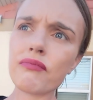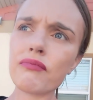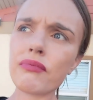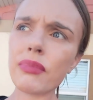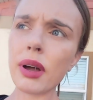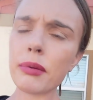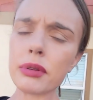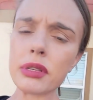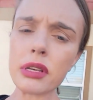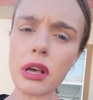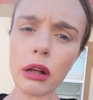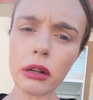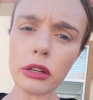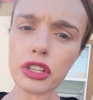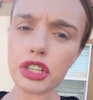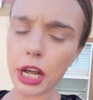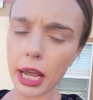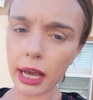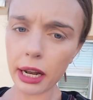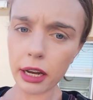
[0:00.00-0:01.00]
was called
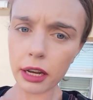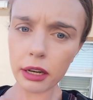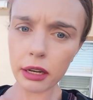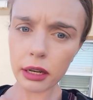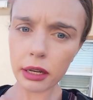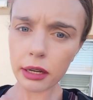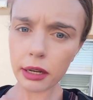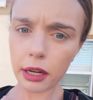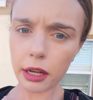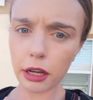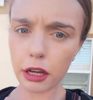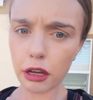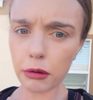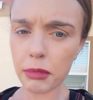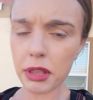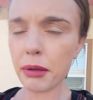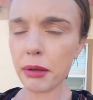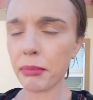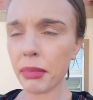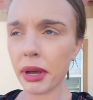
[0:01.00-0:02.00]
Shannon, and
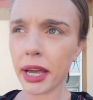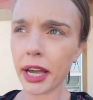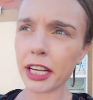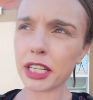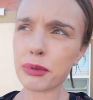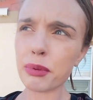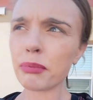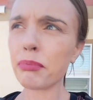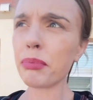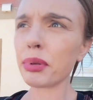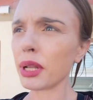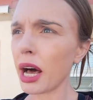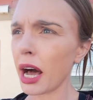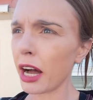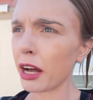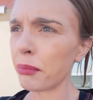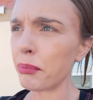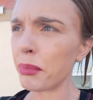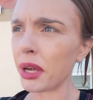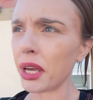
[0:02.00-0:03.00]
then my ex would
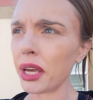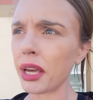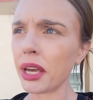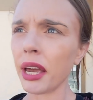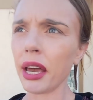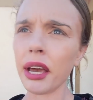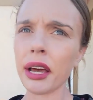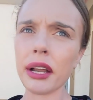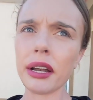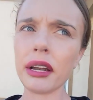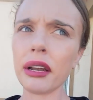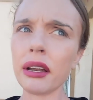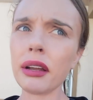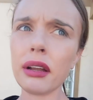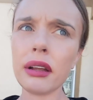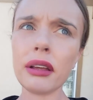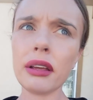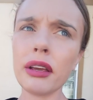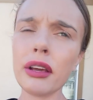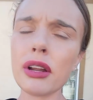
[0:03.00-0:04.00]
block me, and
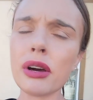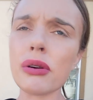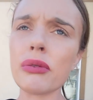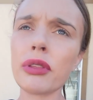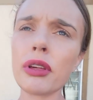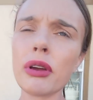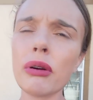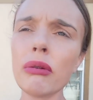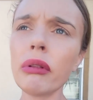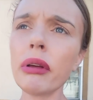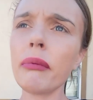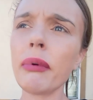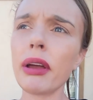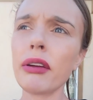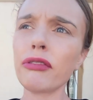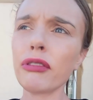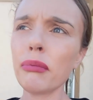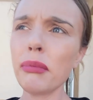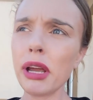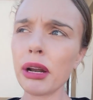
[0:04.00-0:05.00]
the only way
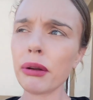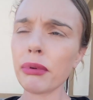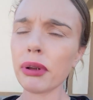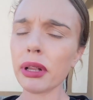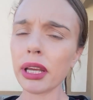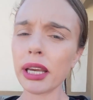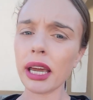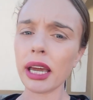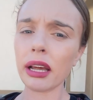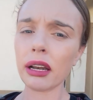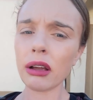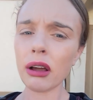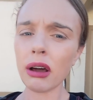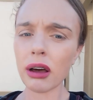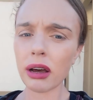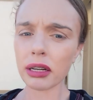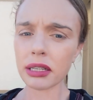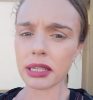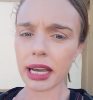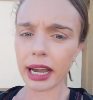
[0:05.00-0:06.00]
for me to really get in
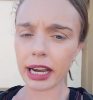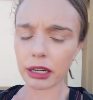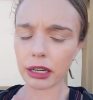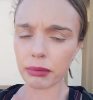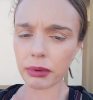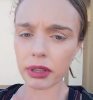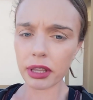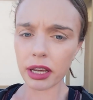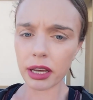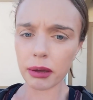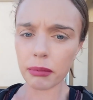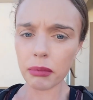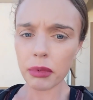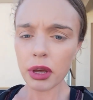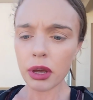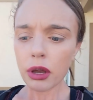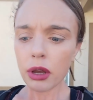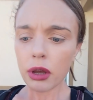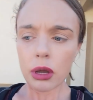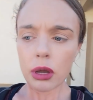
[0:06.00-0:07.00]
contact with him
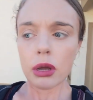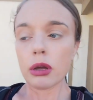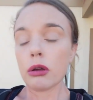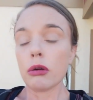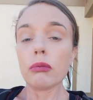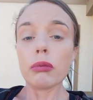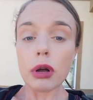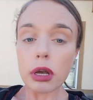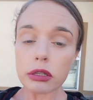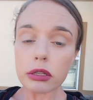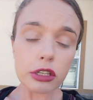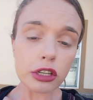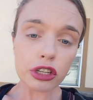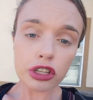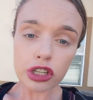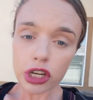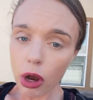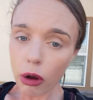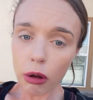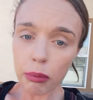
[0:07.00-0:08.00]
was to
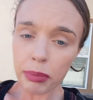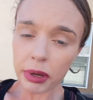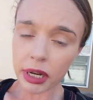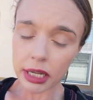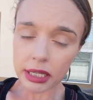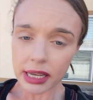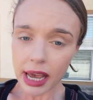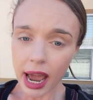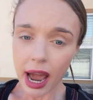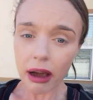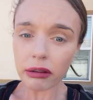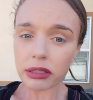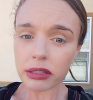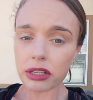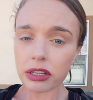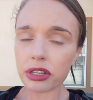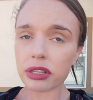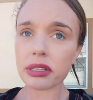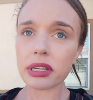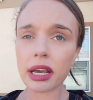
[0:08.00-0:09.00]
show up at his house and
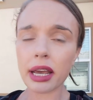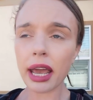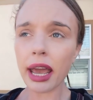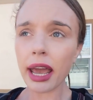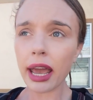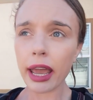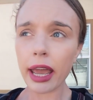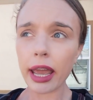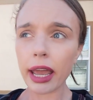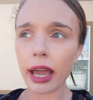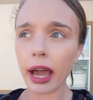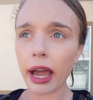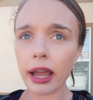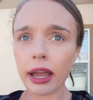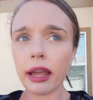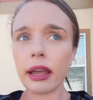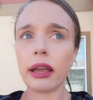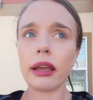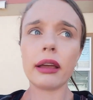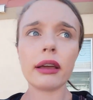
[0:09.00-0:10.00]
just say,
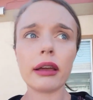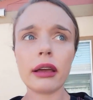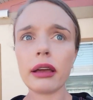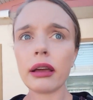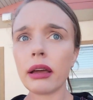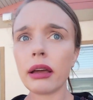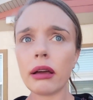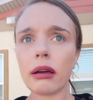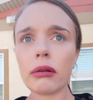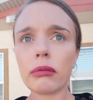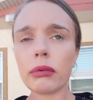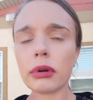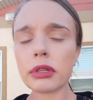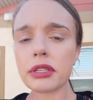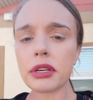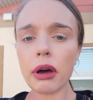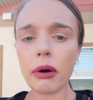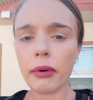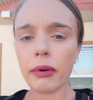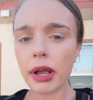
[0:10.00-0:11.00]
hey, what's
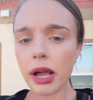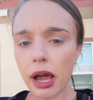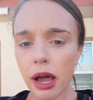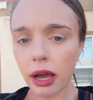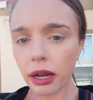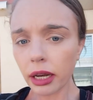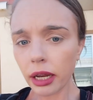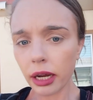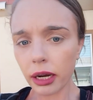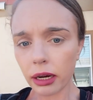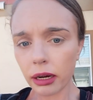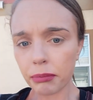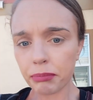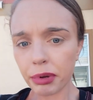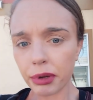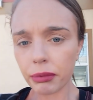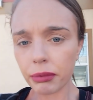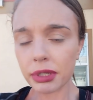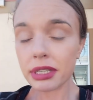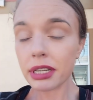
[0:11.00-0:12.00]
going on here? But
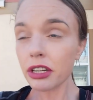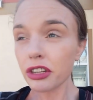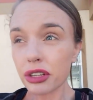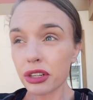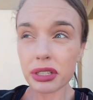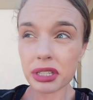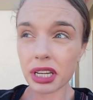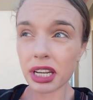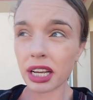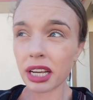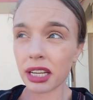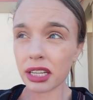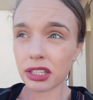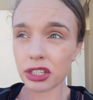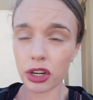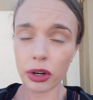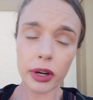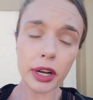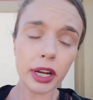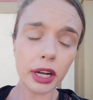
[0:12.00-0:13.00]
what's interesting is
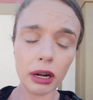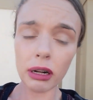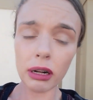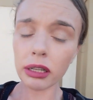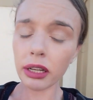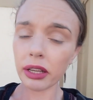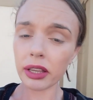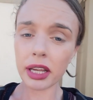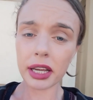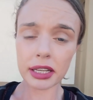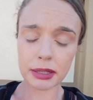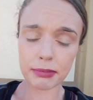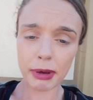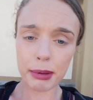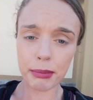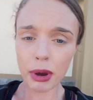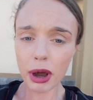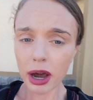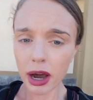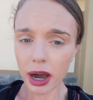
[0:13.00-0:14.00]
during all of this, my
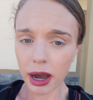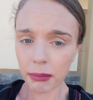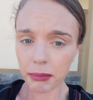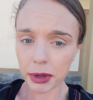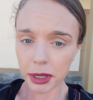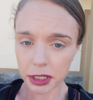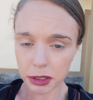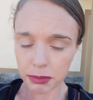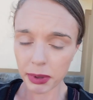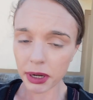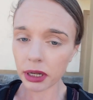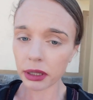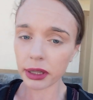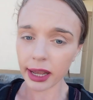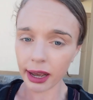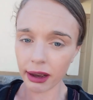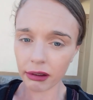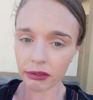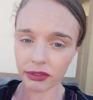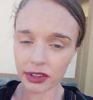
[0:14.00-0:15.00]
mom has been
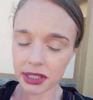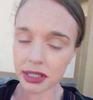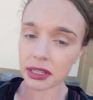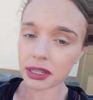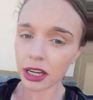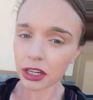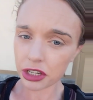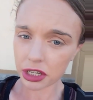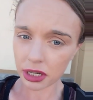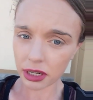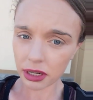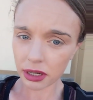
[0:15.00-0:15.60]
allowed visitation.